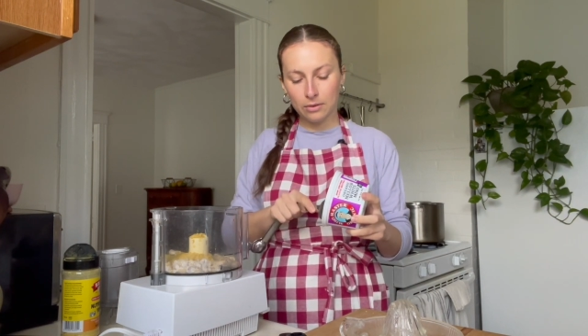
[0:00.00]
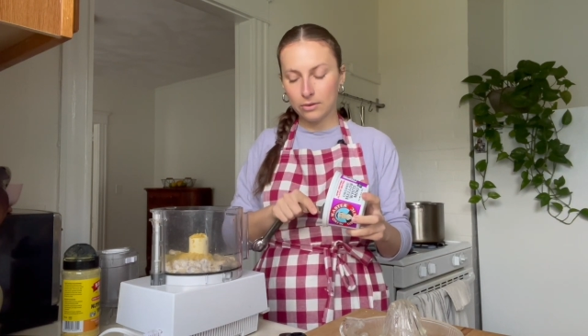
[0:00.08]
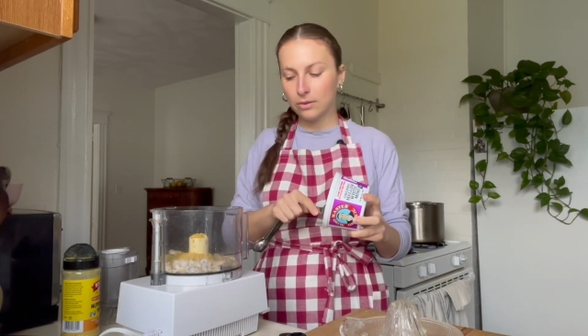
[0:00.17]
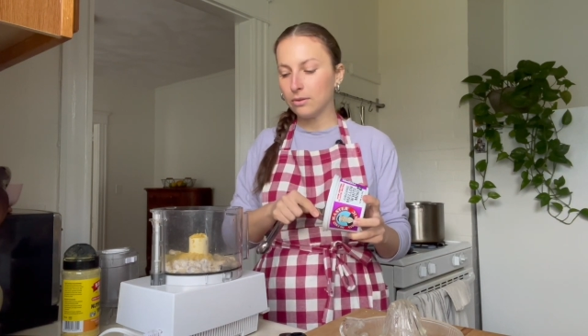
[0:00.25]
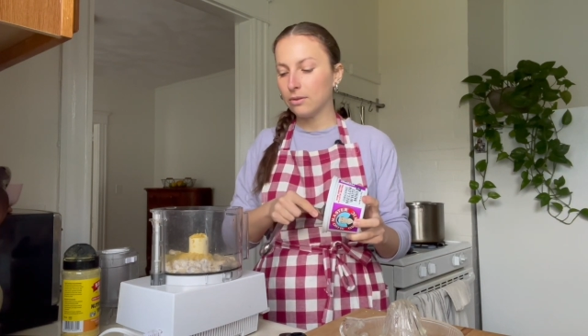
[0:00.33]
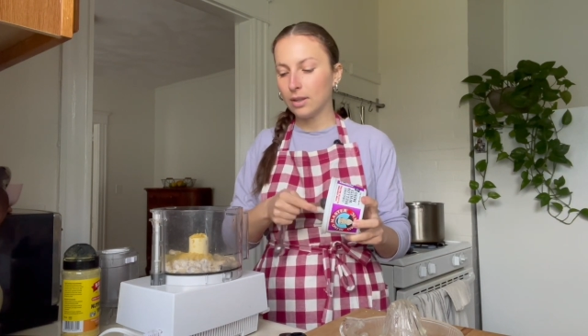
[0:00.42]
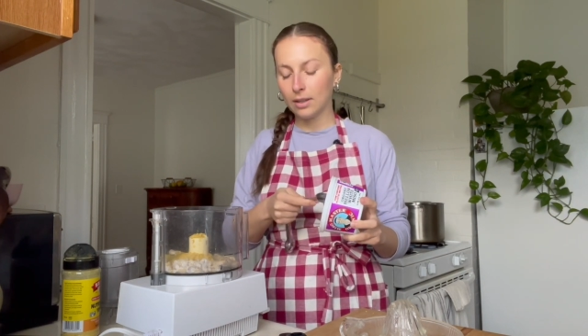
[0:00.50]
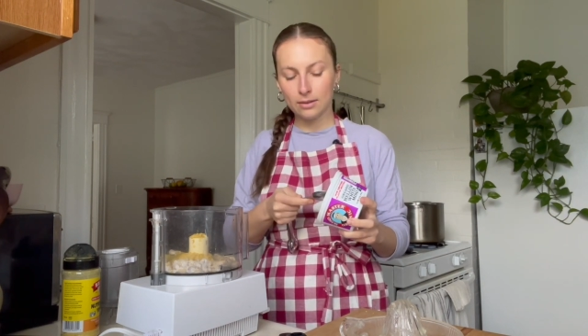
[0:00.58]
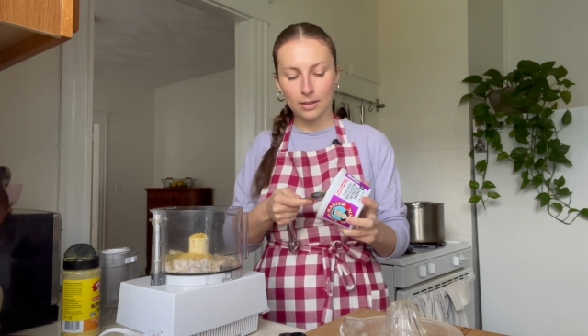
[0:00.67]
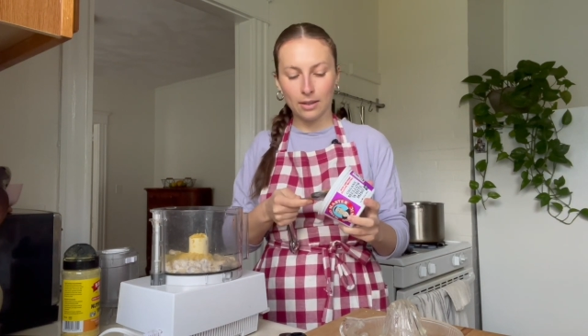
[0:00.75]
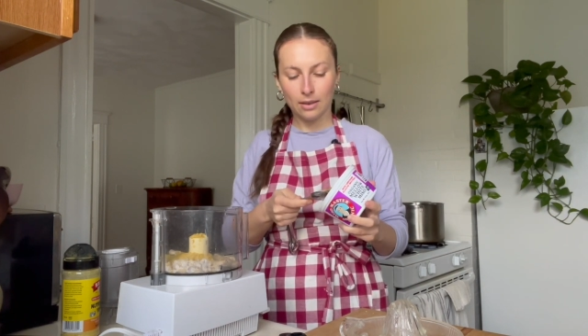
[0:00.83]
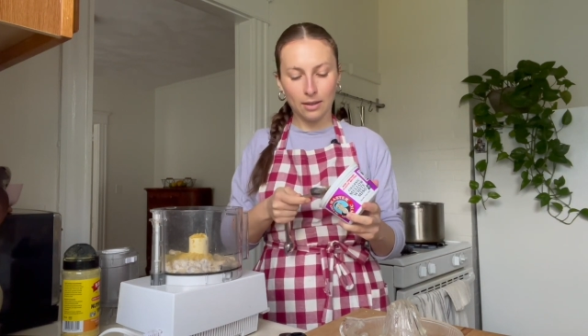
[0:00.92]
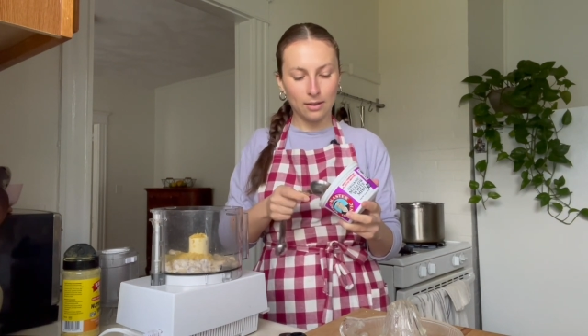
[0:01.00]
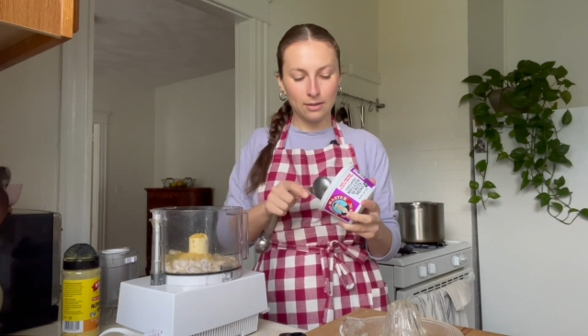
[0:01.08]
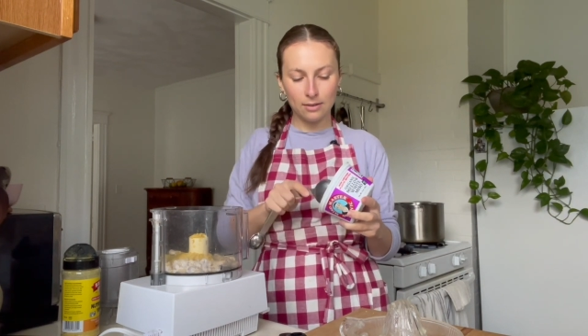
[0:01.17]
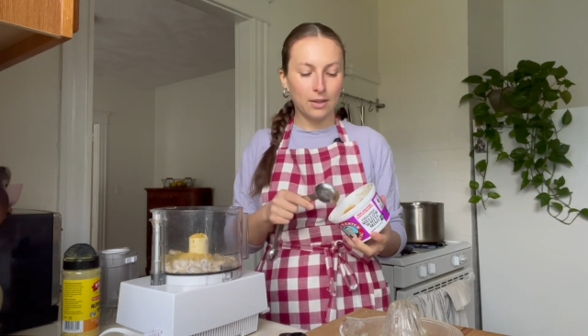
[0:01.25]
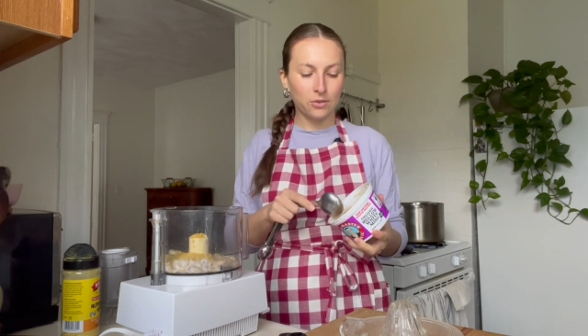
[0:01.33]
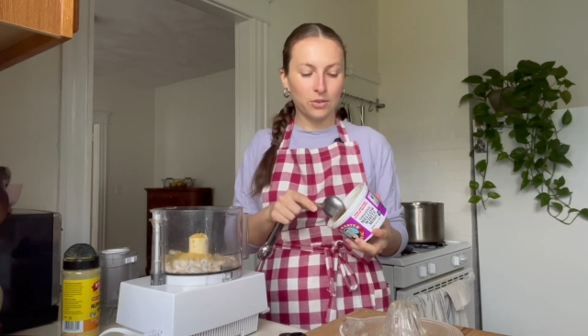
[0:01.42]
to things like this
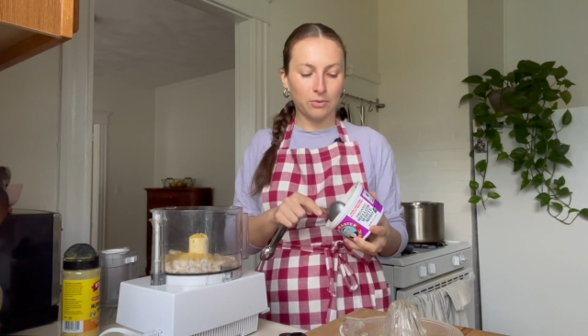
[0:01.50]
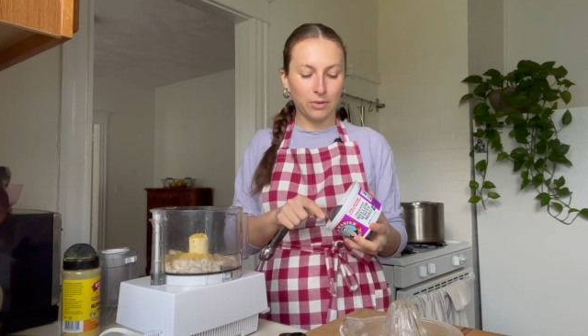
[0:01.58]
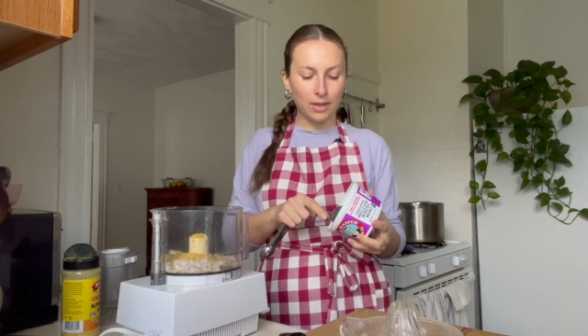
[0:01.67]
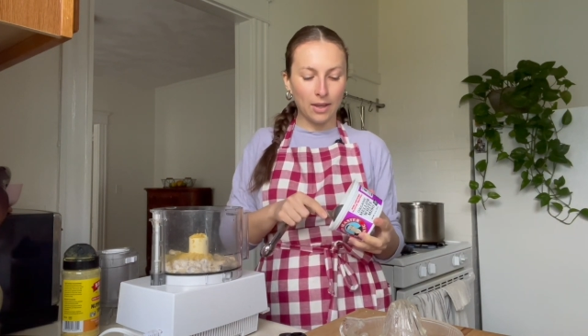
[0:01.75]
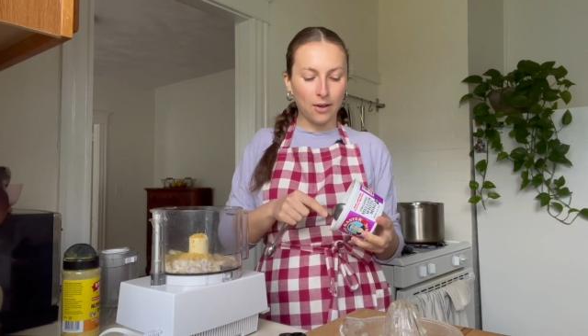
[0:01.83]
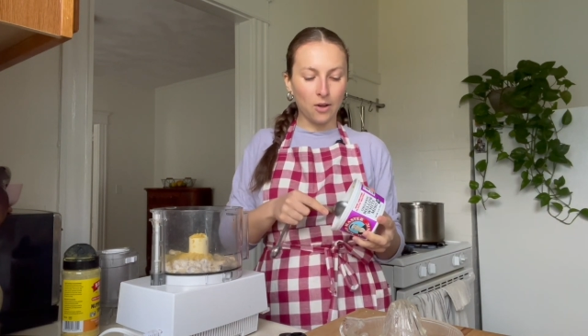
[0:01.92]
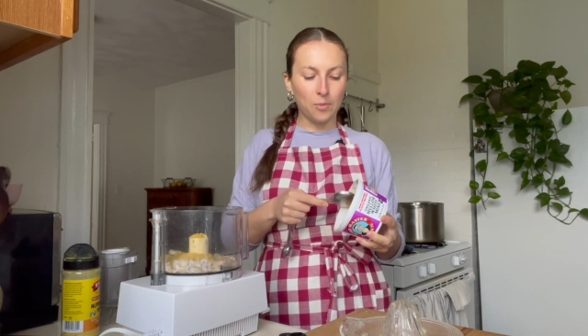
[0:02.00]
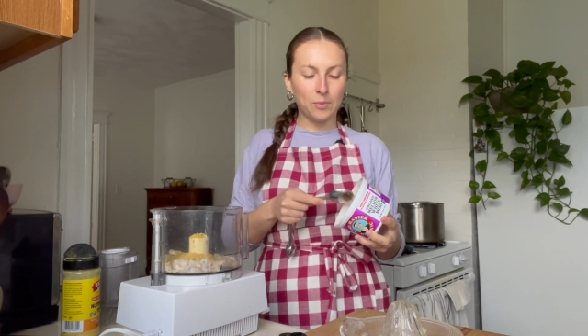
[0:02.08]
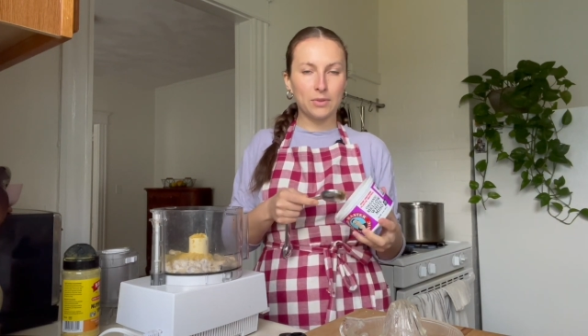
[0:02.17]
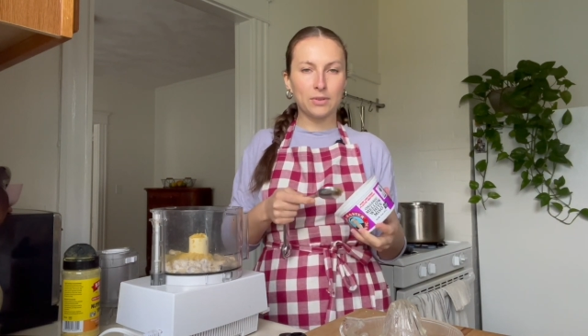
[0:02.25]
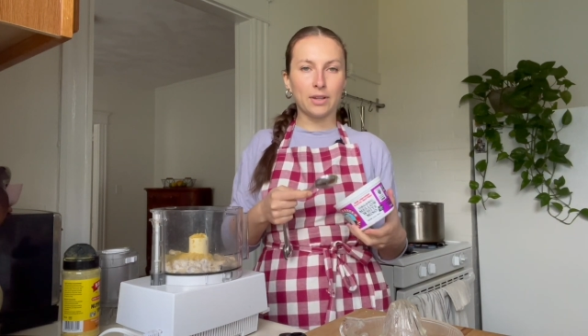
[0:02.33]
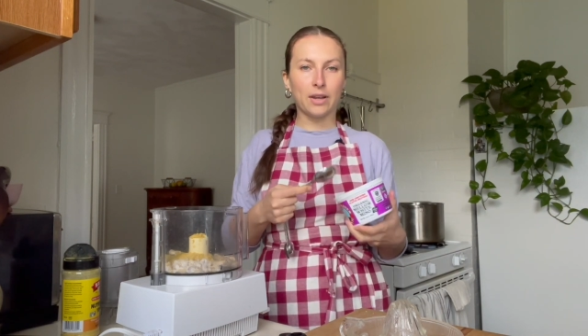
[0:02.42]
just really helps